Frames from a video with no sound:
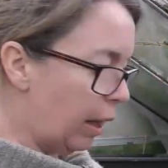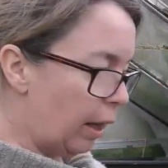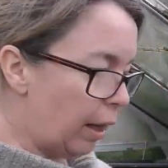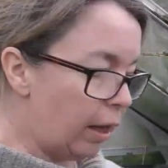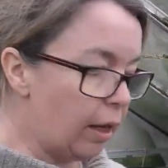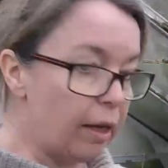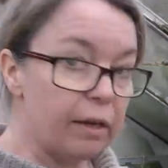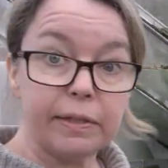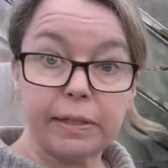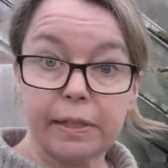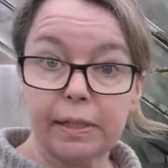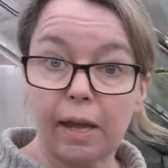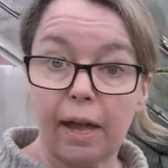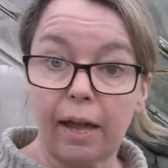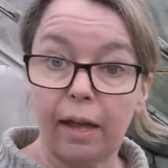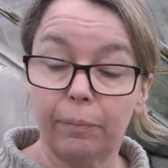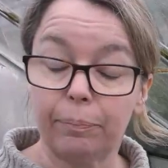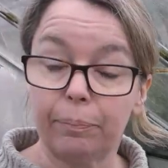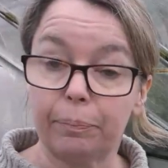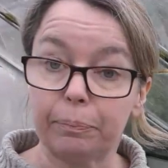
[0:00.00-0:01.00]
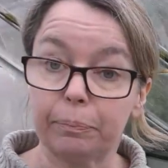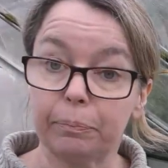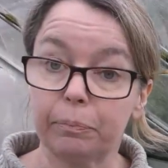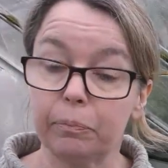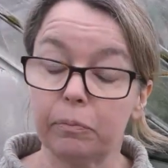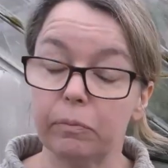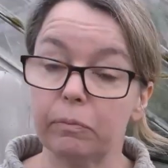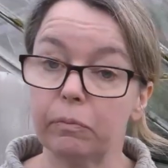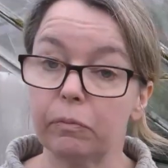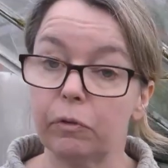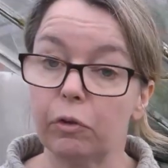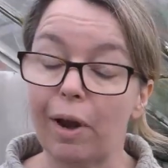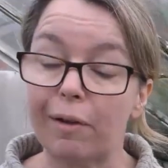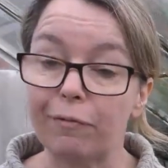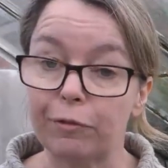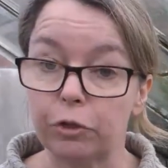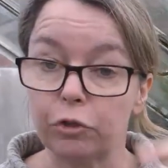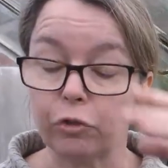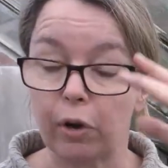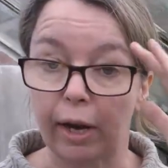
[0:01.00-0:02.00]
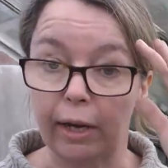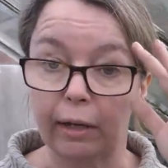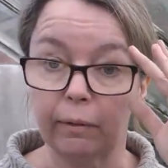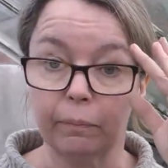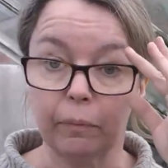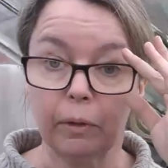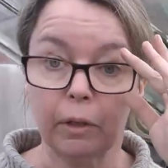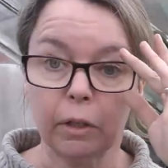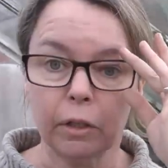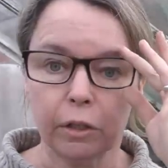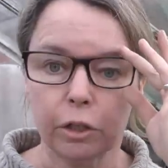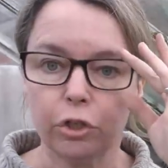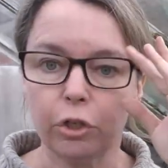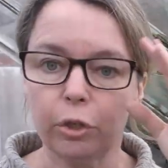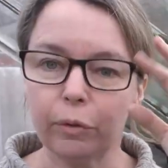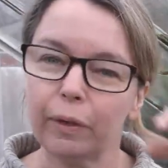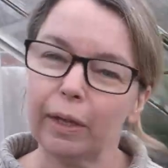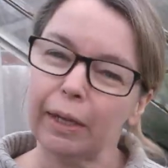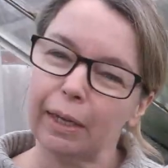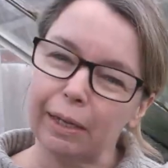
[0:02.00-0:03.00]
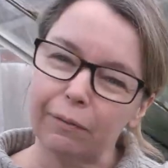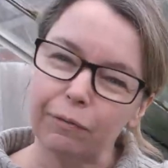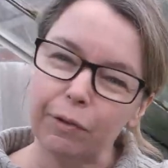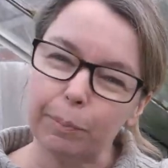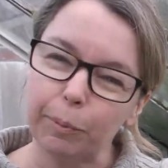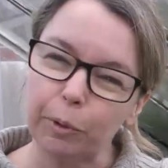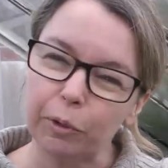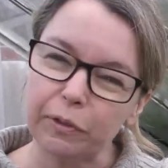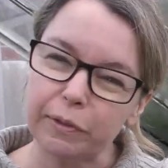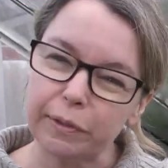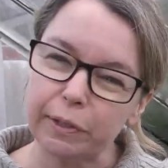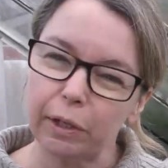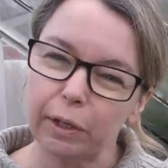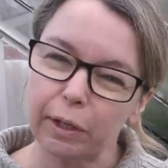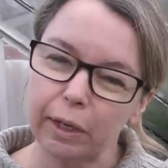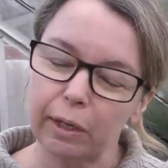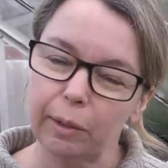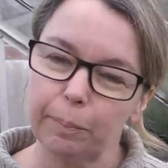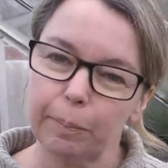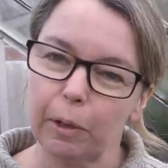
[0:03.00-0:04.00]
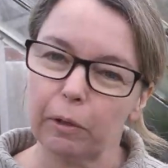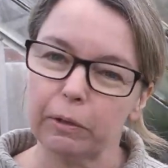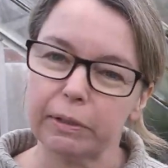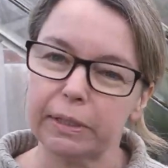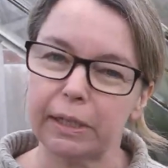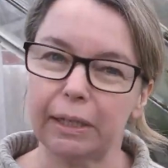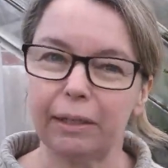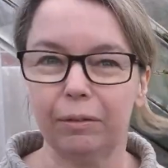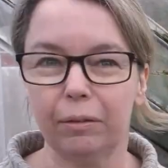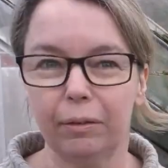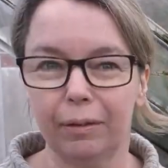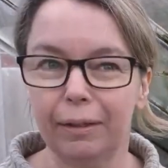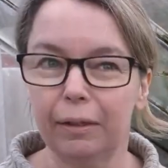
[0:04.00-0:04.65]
a gravel tray, because you think if you're putting circular pots in,